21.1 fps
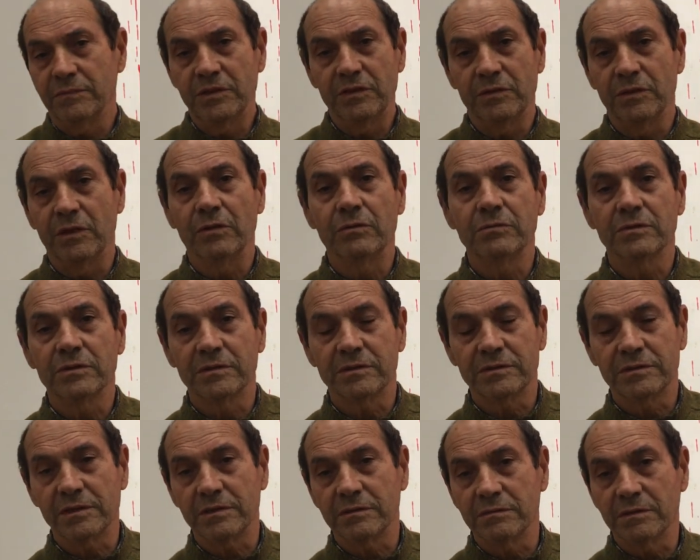You know,
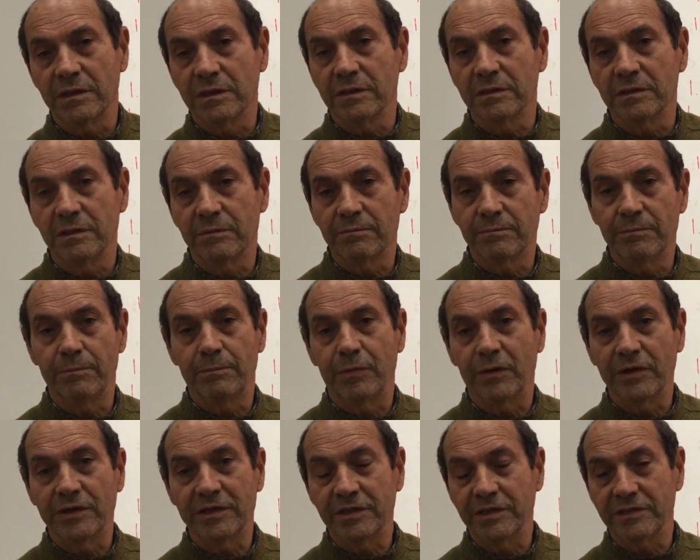it's an, in a
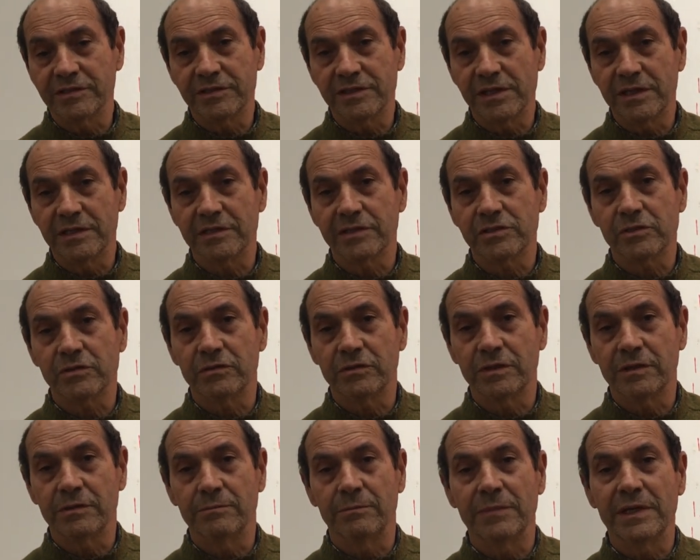poetic sense
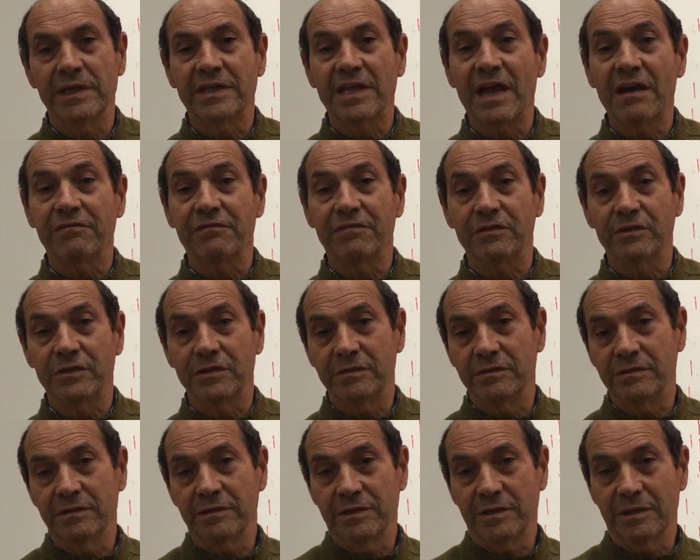or a metaphor.
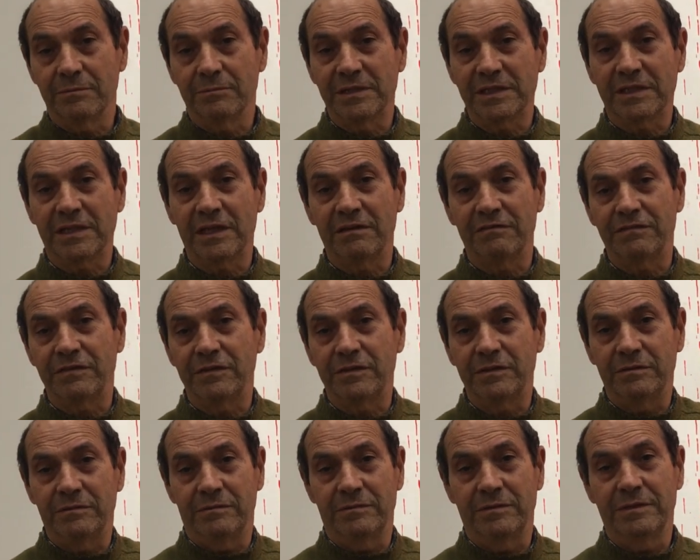A metaphor.